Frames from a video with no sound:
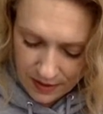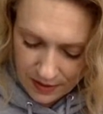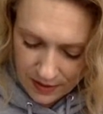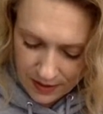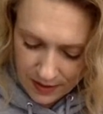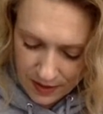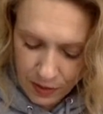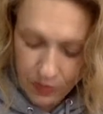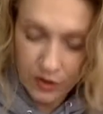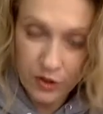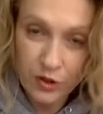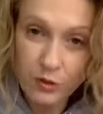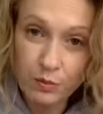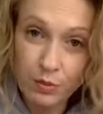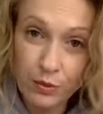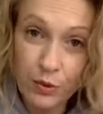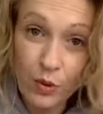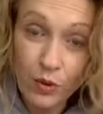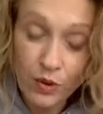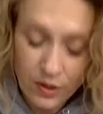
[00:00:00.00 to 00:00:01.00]
to
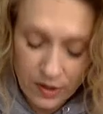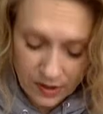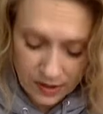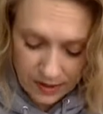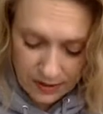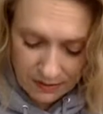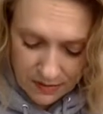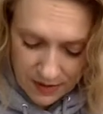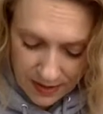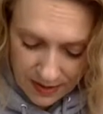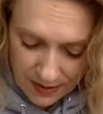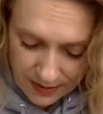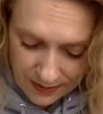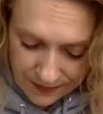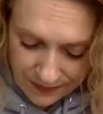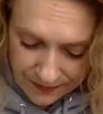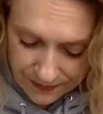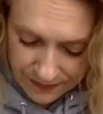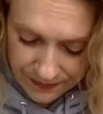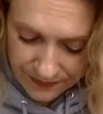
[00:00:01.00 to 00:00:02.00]
explore something
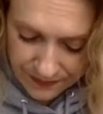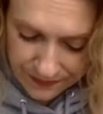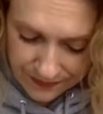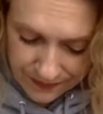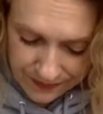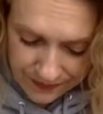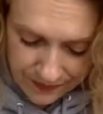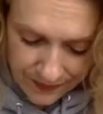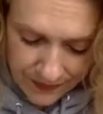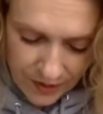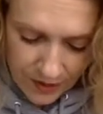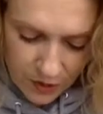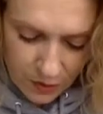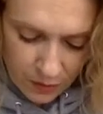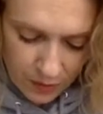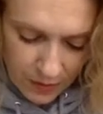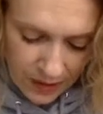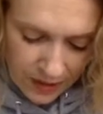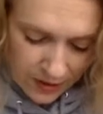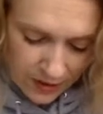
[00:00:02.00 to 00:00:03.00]
just
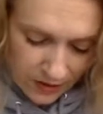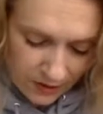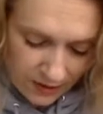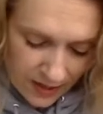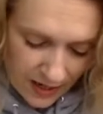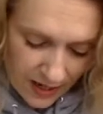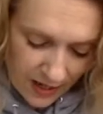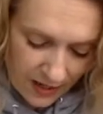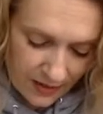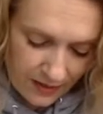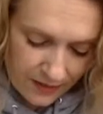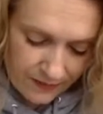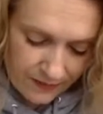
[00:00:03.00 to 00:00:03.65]
because you can.